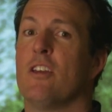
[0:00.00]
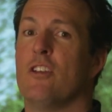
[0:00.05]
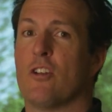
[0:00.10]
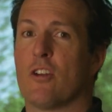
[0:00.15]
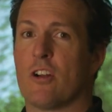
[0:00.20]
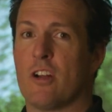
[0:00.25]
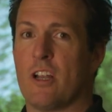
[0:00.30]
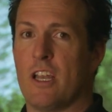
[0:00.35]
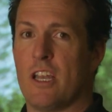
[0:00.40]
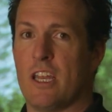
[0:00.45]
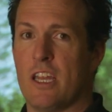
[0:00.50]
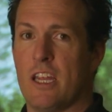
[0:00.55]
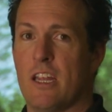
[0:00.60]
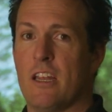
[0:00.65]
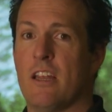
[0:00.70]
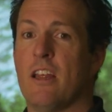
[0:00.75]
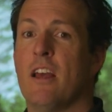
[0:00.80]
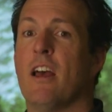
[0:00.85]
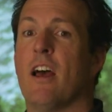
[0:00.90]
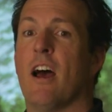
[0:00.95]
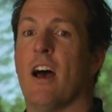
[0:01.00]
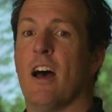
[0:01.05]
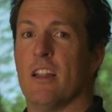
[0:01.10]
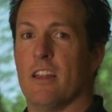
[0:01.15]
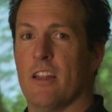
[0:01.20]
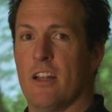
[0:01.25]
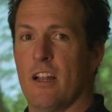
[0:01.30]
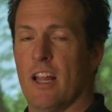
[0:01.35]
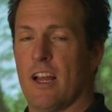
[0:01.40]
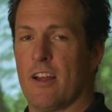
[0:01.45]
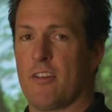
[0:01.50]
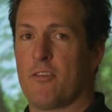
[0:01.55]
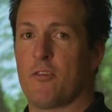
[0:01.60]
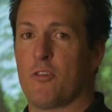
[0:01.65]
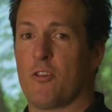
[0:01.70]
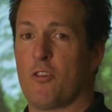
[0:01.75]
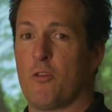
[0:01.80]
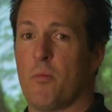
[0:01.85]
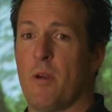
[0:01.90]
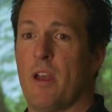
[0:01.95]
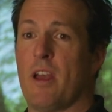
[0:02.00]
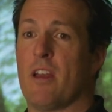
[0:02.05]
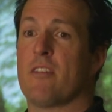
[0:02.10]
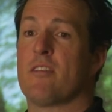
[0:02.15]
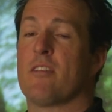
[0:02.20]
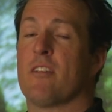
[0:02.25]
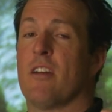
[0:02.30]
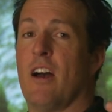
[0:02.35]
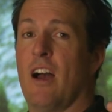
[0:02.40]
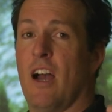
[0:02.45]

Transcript: you're going to need a little extra space.